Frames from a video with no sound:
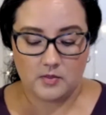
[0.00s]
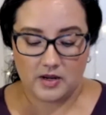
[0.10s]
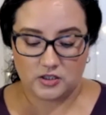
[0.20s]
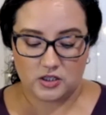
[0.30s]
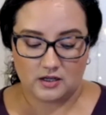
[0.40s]
a
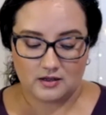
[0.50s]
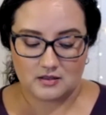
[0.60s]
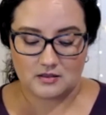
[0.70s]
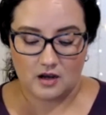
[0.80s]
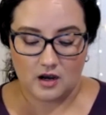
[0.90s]
paycheck
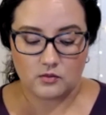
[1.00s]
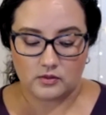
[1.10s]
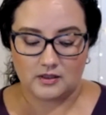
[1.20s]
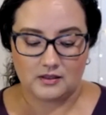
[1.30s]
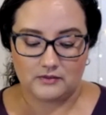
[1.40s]
is not
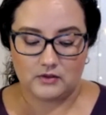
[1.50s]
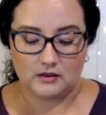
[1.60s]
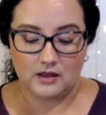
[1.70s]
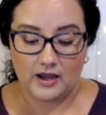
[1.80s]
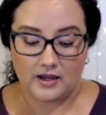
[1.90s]
really living
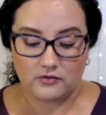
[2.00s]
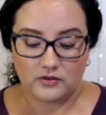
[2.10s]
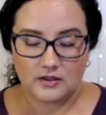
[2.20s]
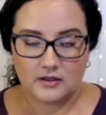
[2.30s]
a life.